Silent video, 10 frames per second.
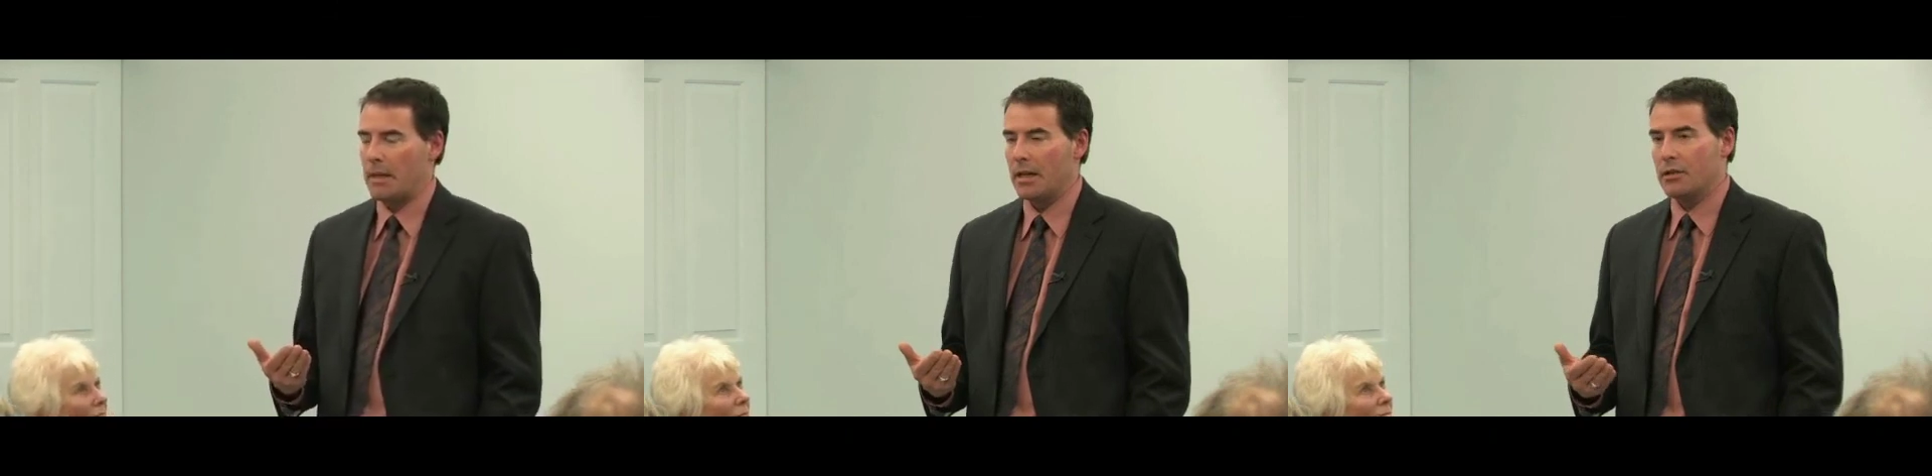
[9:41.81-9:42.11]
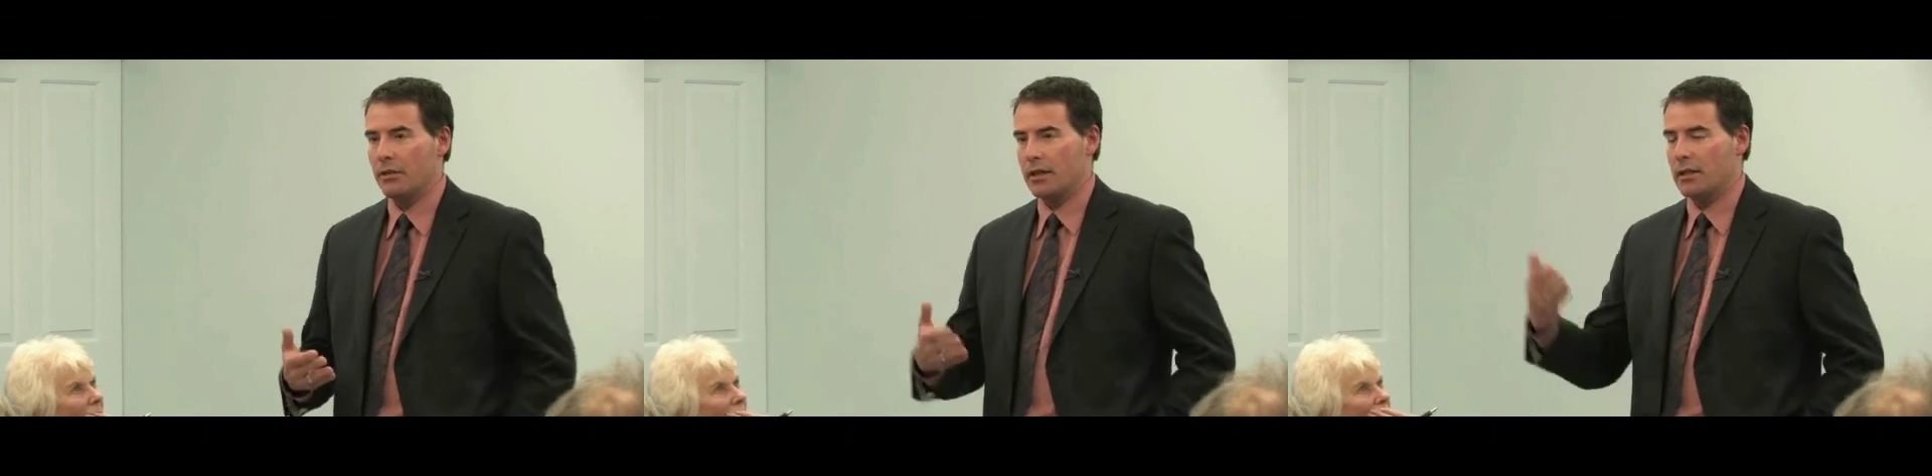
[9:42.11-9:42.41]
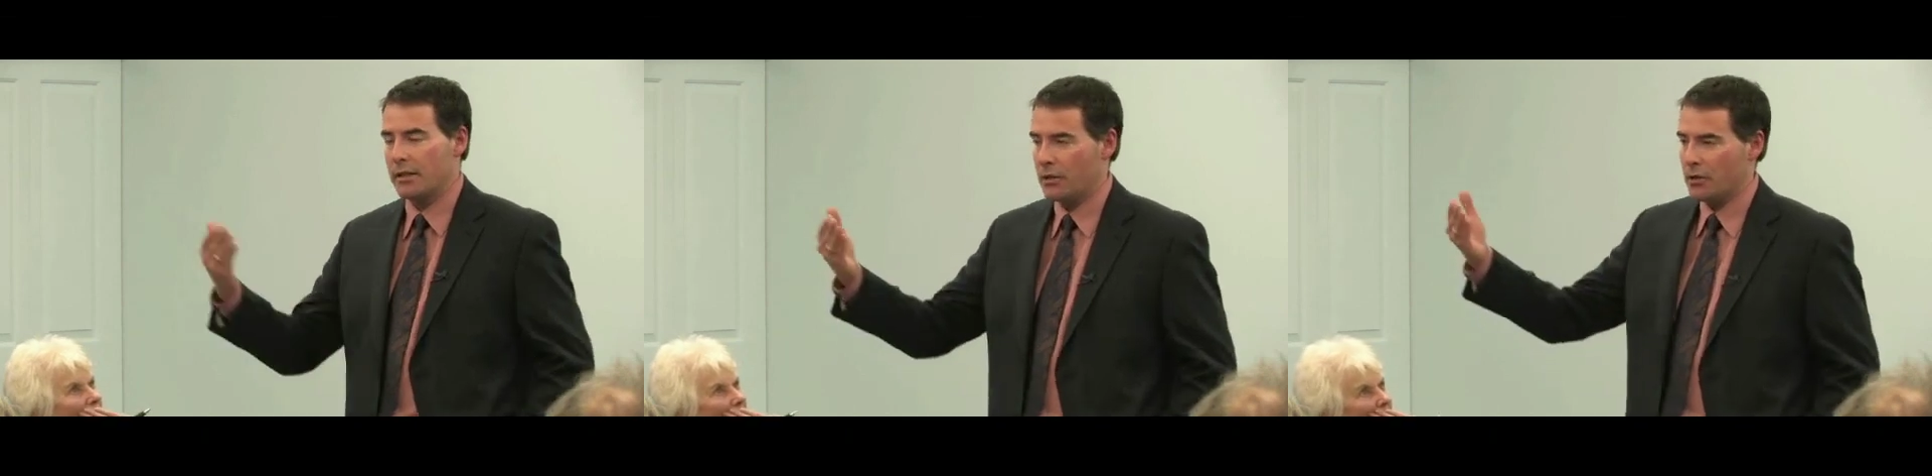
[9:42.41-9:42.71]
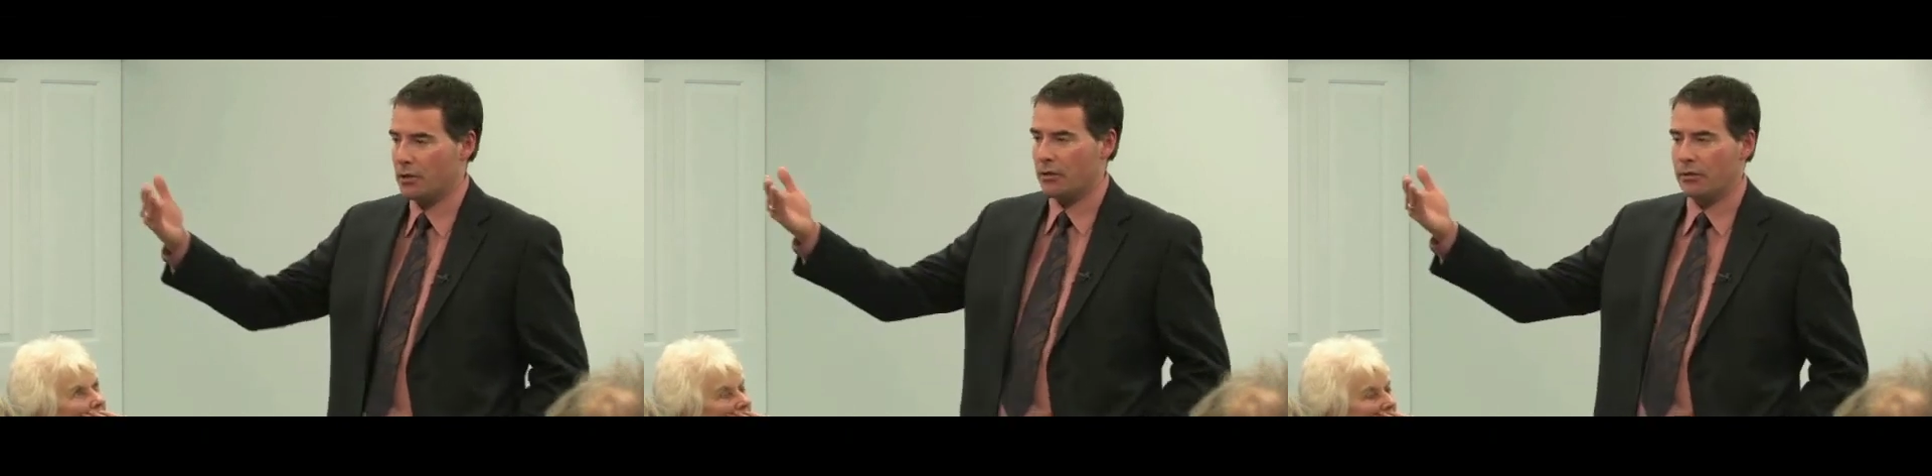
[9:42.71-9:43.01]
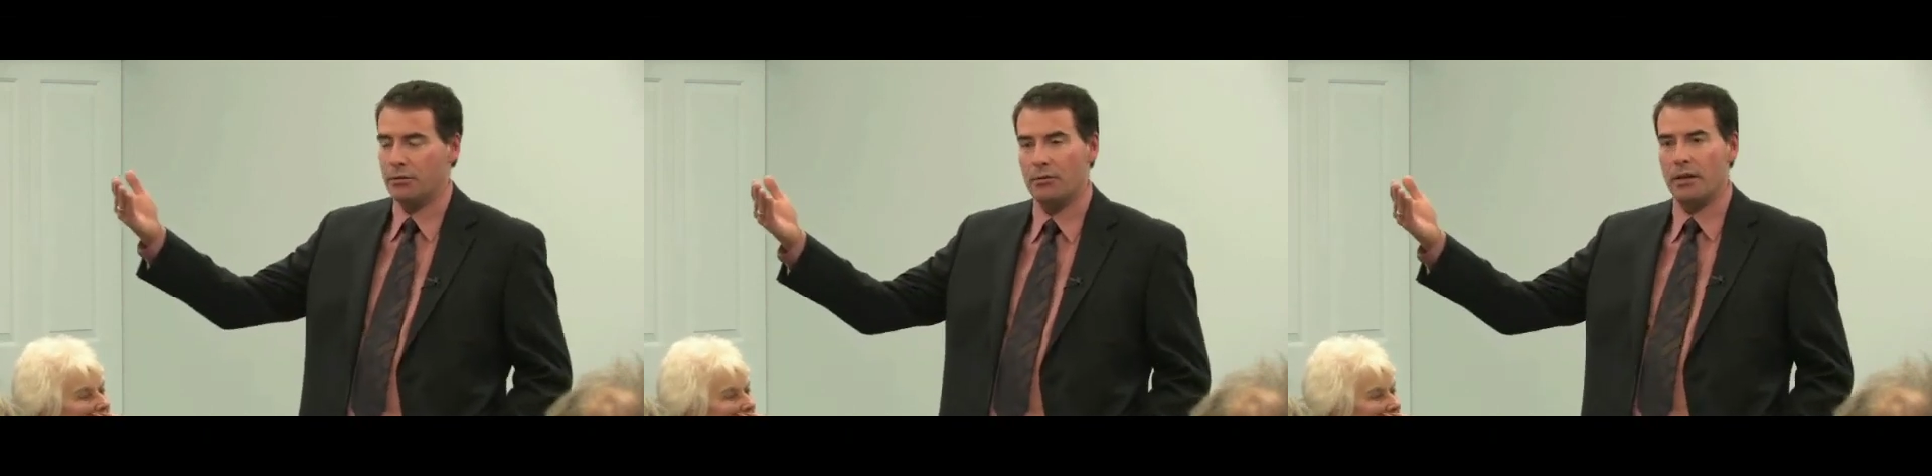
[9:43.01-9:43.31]
And so we actually just took
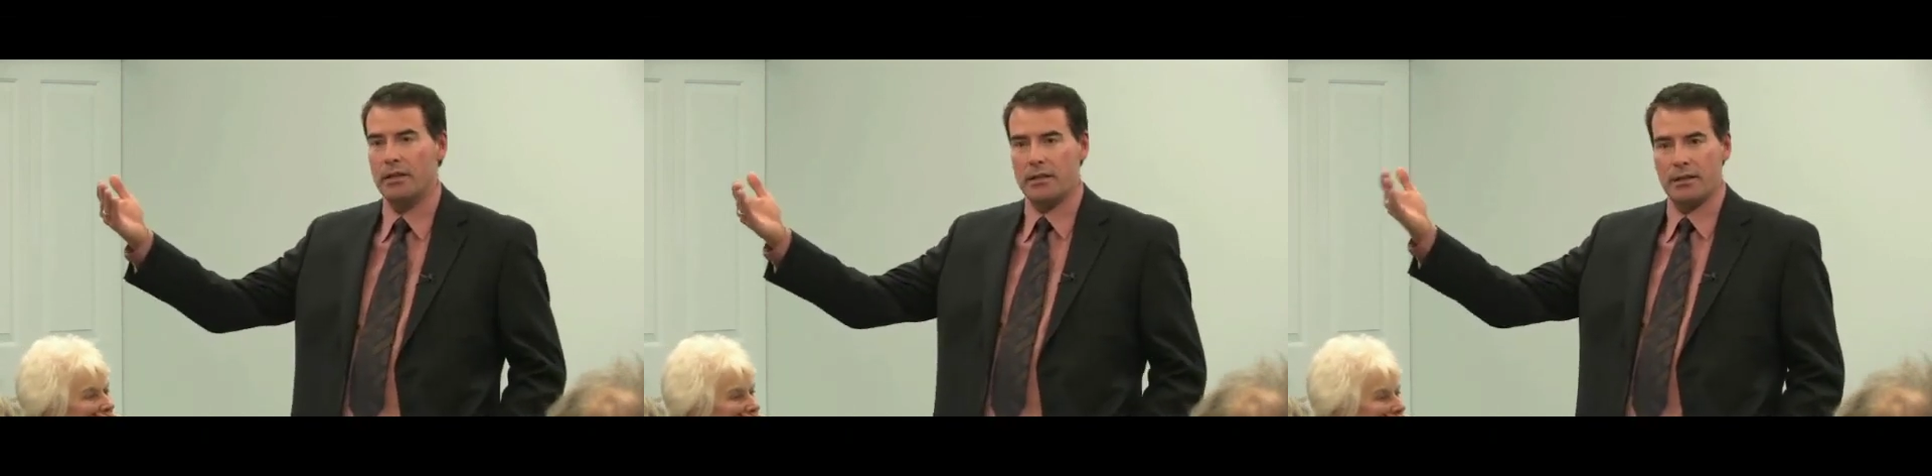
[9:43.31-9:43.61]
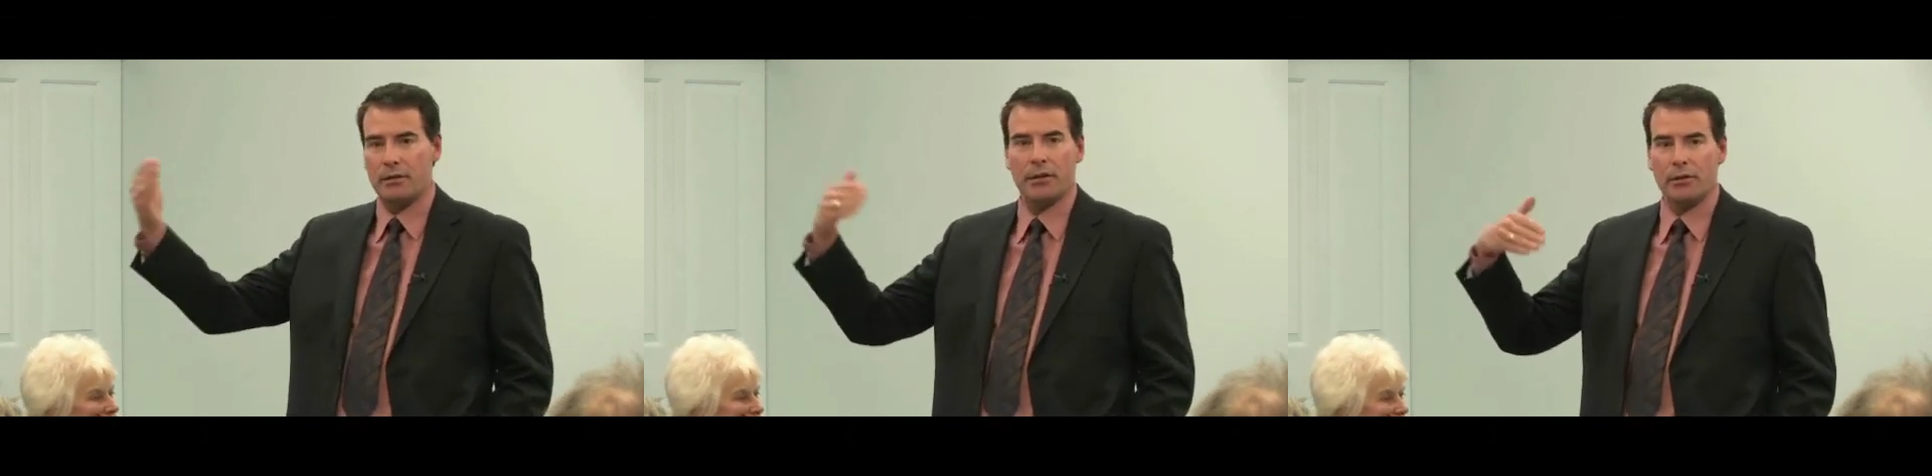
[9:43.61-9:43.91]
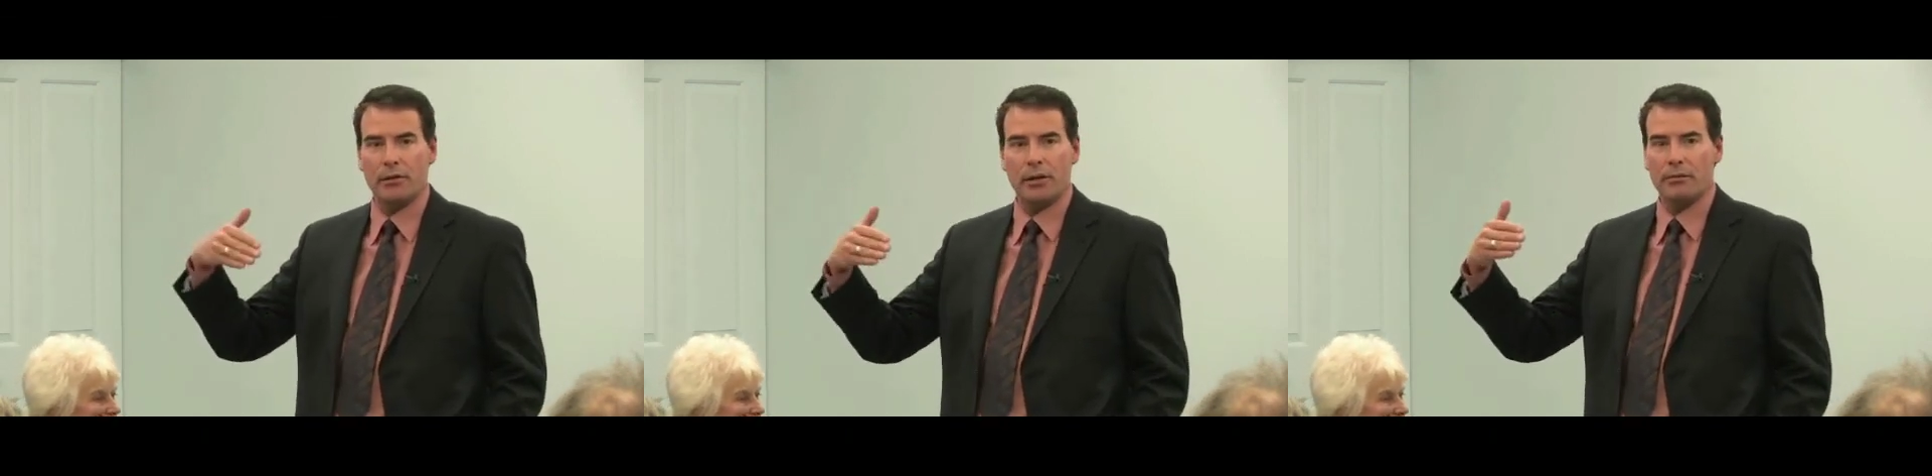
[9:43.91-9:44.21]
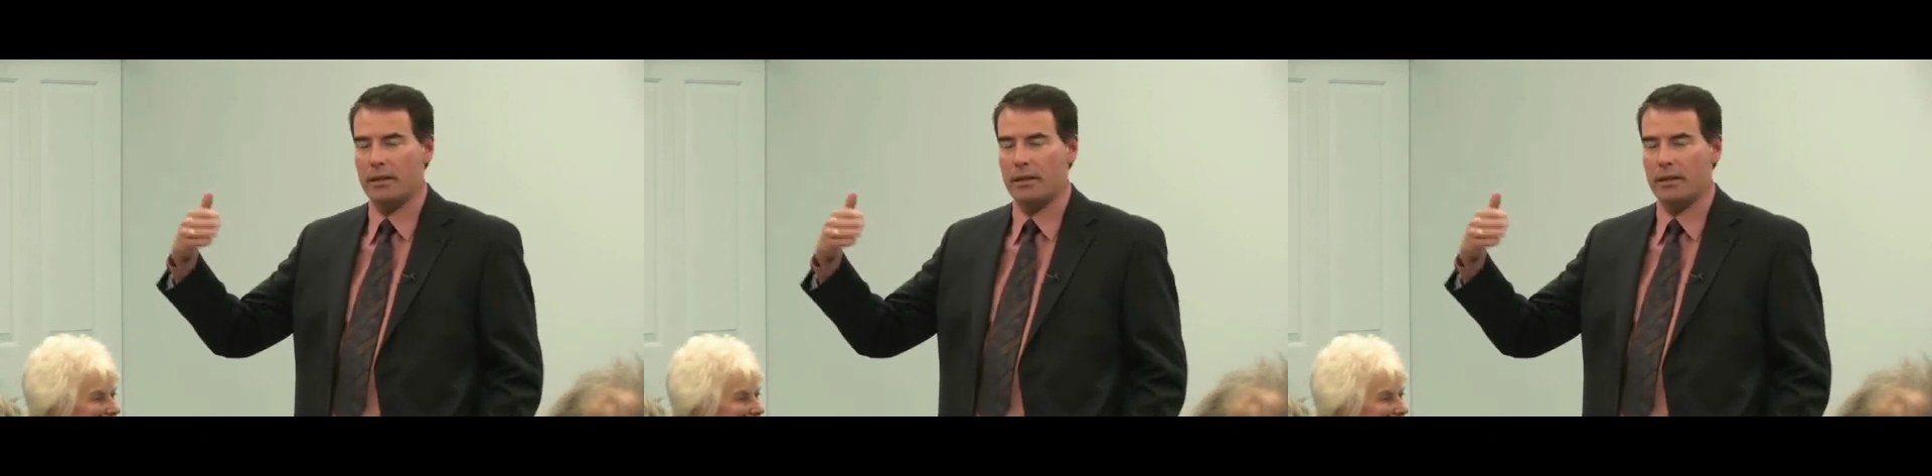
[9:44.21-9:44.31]
those rights because they're ignored.